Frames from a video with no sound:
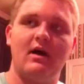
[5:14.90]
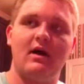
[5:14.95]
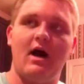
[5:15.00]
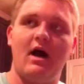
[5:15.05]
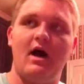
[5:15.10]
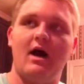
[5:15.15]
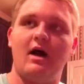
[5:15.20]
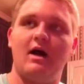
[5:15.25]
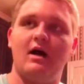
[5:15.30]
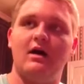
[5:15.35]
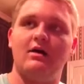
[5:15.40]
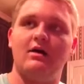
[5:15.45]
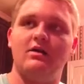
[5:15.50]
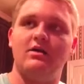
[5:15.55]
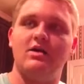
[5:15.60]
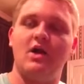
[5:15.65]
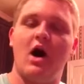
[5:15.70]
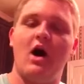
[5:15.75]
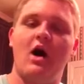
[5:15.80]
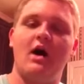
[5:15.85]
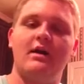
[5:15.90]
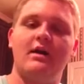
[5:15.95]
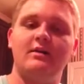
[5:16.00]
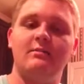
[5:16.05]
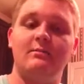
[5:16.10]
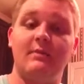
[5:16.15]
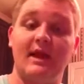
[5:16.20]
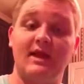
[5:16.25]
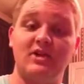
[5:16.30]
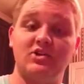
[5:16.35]

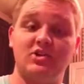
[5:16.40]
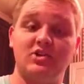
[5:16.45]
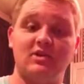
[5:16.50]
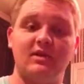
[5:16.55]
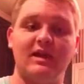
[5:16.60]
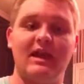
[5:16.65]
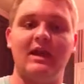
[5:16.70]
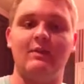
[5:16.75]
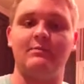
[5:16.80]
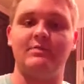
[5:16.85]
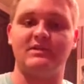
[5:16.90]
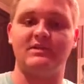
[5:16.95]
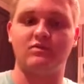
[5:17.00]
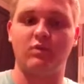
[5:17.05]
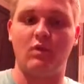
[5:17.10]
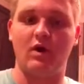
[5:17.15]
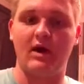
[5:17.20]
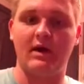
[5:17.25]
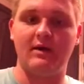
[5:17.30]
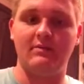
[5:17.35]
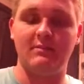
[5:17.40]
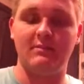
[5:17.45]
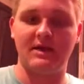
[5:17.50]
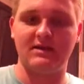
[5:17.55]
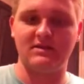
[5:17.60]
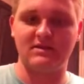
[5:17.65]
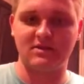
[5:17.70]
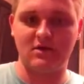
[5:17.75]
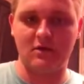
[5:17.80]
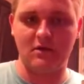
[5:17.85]
non-major campus-wide
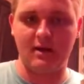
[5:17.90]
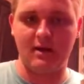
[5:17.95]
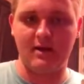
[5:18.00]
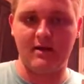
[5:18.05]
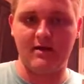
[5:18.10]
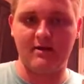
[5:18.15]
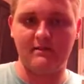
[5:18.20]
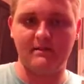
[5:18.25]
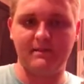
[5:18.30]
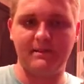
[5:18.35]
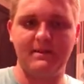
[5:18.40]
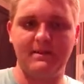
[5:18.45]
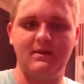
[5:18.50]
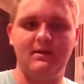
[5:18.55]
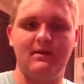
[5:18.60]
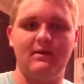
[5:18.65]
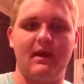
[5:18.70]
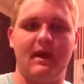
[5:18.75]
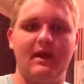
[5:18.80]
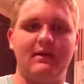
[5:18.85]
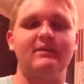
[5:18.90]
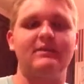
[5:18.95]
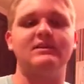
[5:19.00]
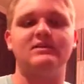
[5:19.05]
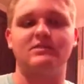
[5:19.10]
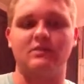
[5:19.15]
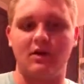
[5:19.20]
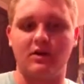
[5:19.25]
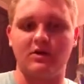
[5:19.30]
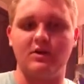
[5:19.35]
men's choir. And
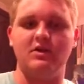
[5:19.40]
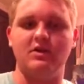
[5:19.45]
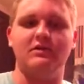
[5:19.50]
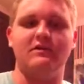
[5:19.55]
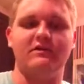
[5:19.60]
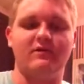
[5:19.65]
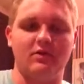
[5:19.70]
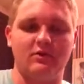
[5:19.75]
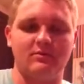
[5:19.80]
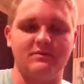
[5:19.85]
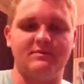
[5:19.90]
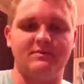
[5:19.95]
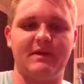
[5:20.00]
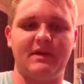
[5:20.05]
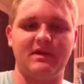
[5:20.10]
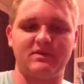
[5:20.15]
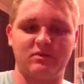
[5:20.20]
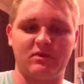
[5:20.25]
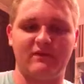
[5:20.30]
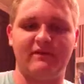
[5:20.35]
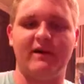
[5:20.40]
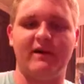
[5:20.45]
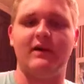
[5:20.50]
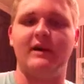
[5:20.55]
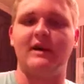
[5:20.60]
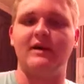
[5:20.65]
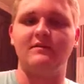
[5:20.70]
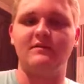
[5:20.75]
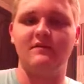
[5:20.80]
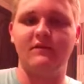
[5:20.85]
these are our uniforms because we're a
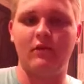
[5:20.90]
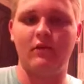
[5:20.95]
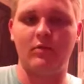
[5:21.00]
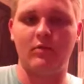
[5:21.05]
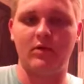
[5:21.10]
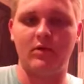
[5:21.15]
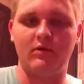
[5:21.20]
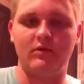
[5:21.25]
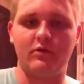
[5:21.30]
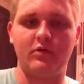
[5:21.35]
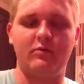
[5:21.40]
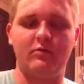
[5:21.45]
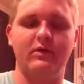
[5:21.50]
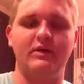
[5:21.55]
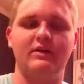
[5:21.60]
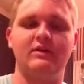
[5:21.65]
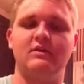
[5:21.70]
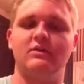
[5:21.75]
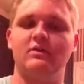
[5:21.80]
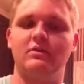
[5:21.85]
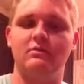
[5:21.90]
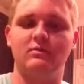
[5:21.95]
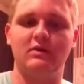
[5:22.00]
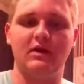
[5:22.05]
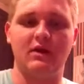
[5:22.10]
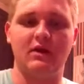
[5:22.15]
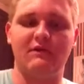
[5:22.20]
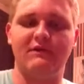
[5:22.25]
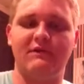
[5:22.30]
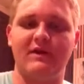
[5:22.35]
very informal group. We do,
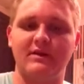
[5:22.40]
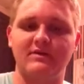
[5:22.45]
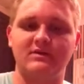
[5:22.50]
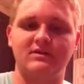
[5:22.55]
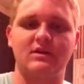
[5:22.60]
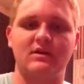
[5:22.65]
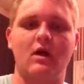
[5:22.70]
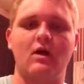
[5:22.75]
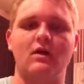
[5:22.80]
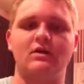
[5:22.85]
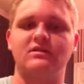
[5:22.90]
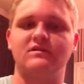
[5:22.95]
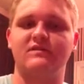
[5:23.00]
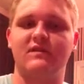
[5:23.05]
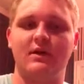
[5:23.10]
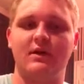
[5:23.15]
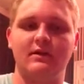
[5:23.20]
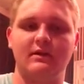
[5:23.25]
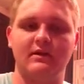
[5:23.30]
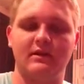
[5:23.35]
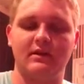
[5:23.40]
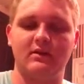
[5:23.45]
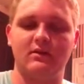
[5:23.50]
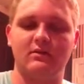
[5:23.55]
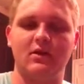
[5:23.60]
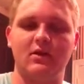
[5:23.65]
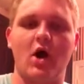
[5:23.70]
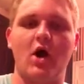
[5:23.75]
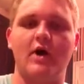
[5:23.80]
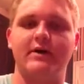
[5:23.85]
fun songs, fun
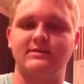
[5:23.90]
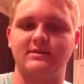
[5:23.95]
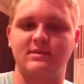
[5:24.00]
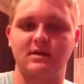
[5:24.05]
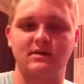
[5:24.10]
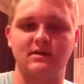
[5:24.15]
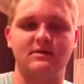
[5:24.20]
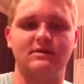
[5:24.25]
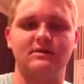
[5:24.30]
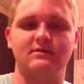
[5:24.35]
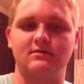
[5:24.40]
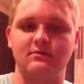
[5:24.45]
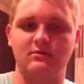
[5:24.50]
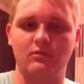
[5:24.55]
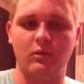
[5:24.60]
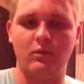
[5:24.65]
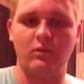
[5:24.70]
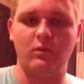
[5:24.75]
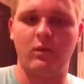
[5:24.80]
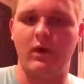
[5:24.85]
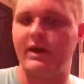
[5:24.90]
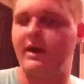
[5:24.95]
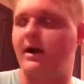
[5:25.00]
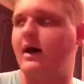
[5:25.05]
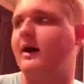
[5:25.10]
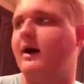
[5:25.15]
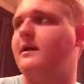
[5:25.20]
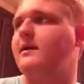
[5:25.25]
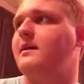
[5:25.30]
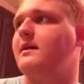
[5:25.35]
little concerts and
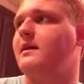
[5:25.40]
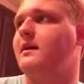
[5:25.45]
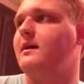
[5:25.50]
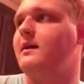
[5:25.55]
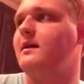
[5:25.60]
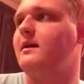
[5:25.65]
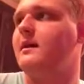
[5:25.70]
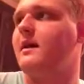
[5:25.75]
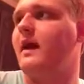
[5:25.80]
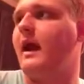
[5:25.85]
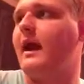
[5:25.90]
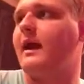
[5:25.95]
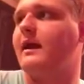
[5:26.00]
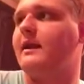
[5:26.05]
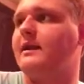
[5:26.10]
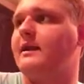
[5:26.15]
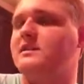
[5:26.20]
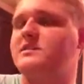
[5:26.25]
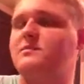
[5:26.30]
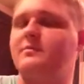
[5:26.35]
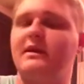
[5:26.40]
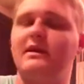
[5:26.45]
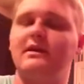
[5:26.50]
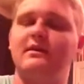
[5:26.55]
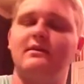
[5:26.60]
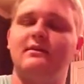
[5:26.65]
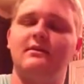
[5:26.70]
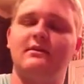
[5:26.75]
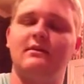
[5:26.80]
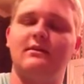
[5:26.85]
whatnot. And it's
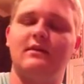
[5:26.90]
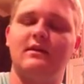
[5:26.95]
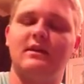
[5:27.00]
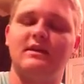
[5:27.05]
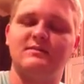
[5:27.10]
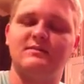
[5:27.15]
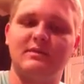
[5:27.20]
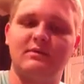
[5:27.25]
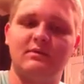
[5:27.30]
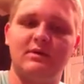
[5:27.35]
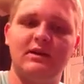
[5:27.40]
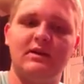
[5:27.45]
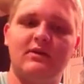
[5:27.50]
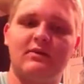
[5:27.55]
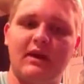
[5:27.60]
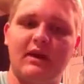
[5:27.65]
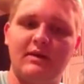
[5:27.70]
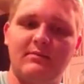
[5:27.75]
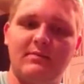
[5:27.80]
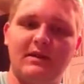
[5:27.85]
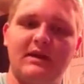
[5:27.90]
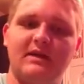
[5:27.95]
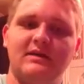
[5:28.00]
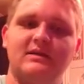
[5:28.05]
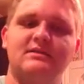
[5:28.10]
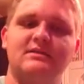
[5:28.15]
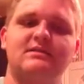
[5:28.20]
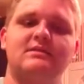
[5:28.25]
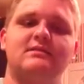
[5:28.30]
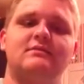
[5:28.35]
been really great
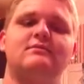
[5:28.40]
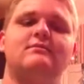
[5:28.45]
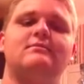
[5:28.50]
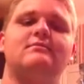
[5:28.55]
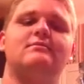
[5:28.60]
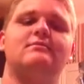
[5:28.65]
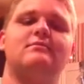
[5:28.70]
because